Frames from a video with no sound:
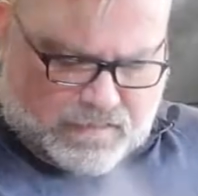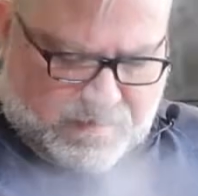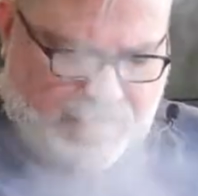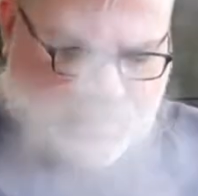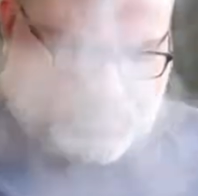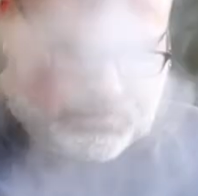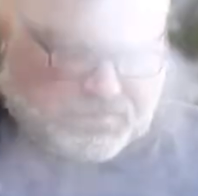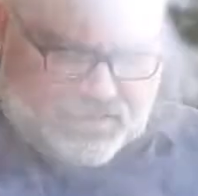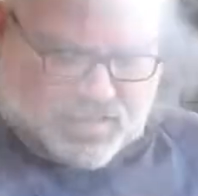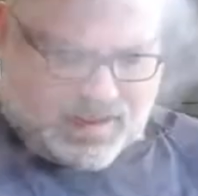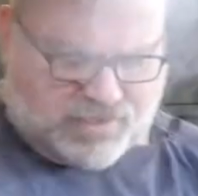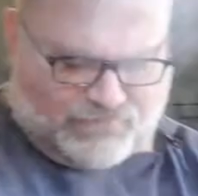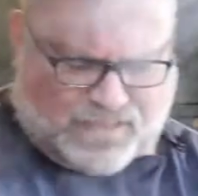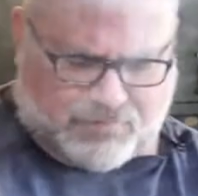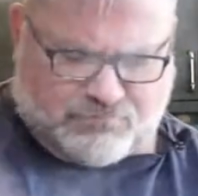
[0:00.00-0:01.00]
And
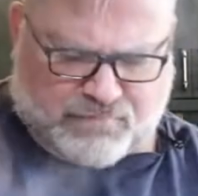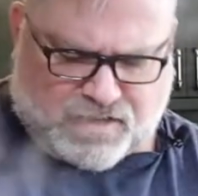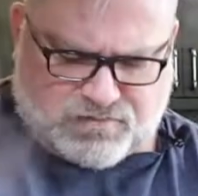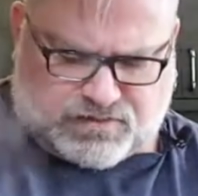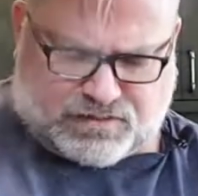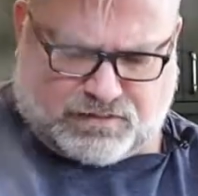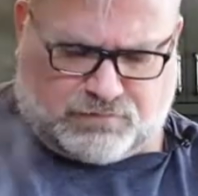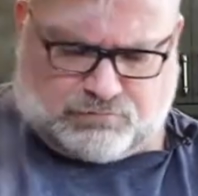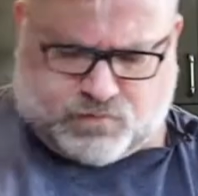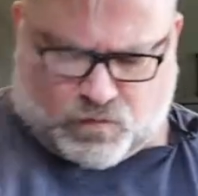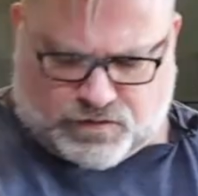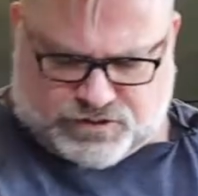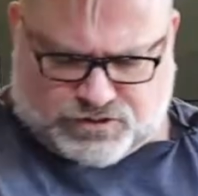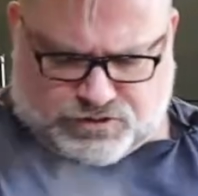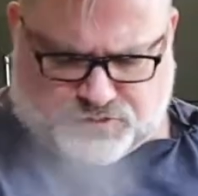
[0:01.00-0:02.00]
I've let most of the
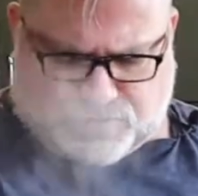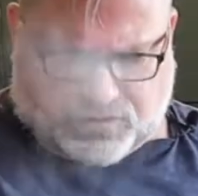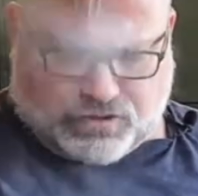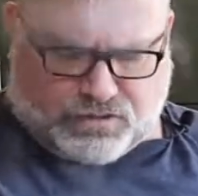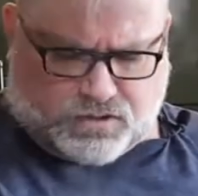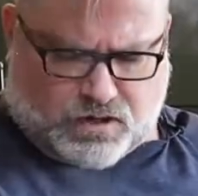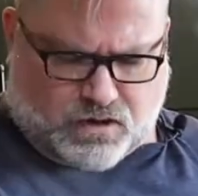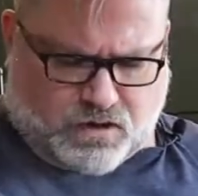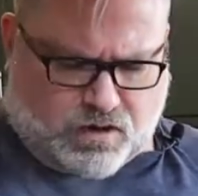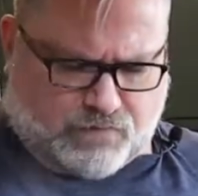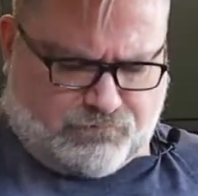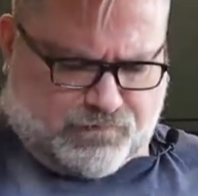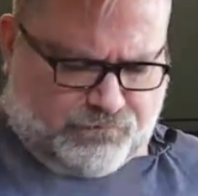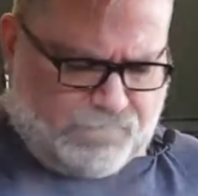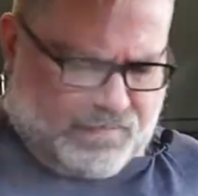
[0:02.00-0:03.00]
moisture cook
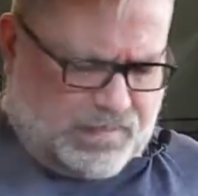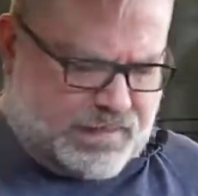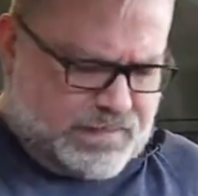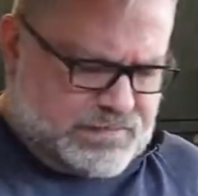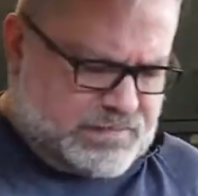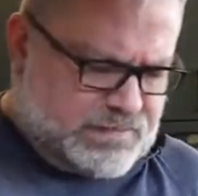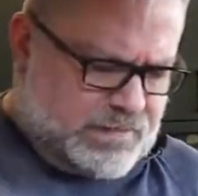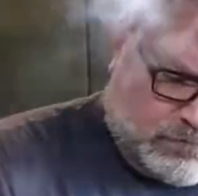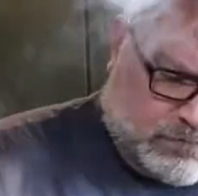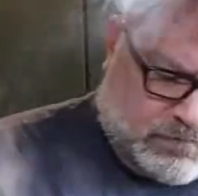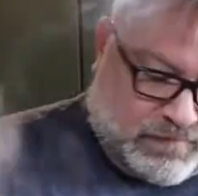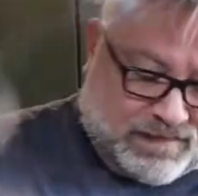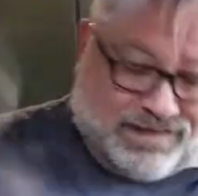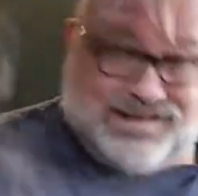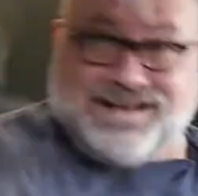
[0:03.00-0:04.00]
off of this,
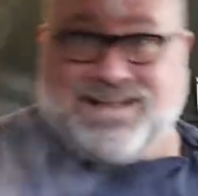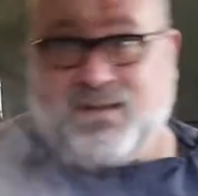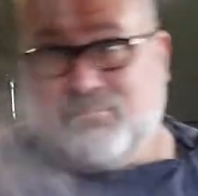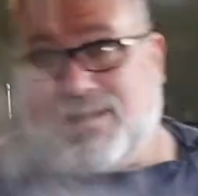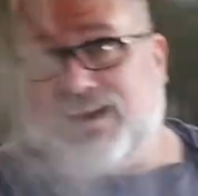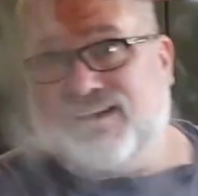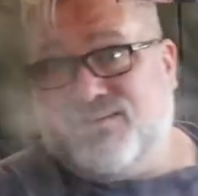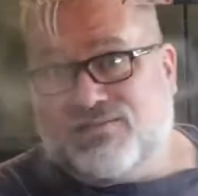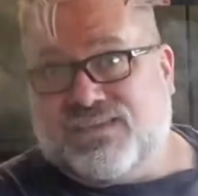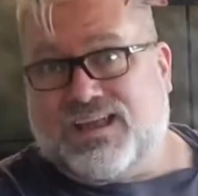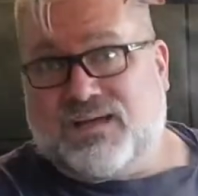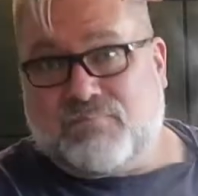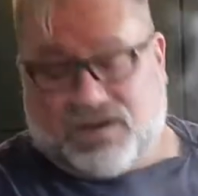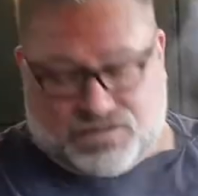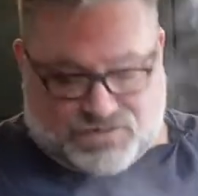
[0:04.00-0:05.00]
but I do think
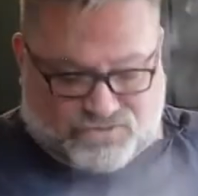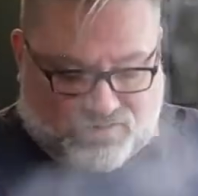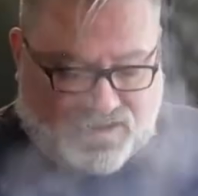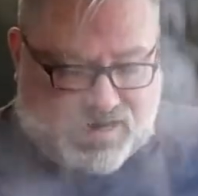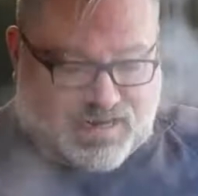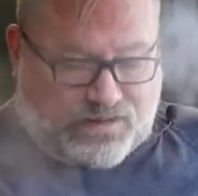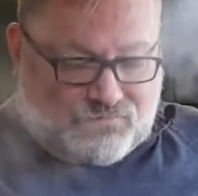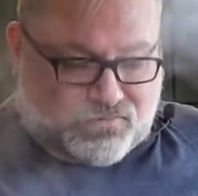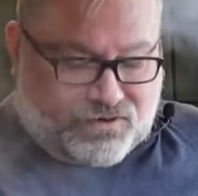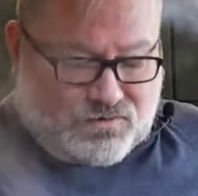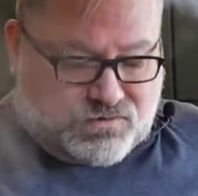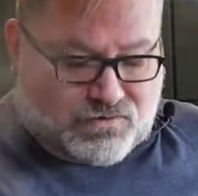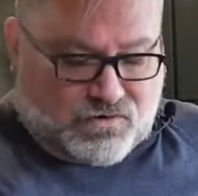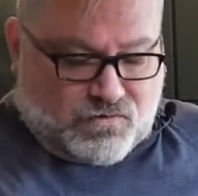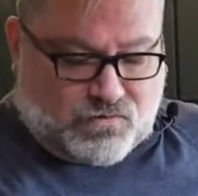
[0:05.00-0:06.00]
I'm gonna drain it
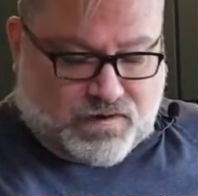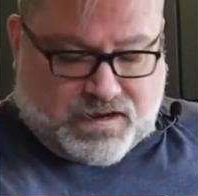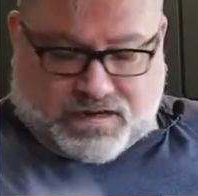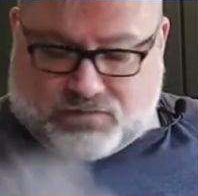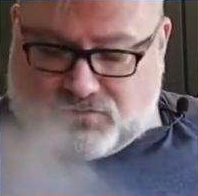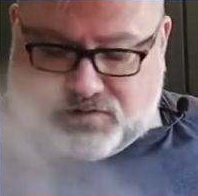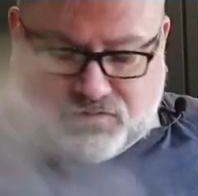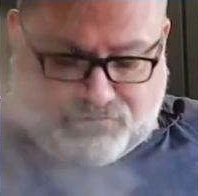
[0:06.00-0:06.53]
real quick, real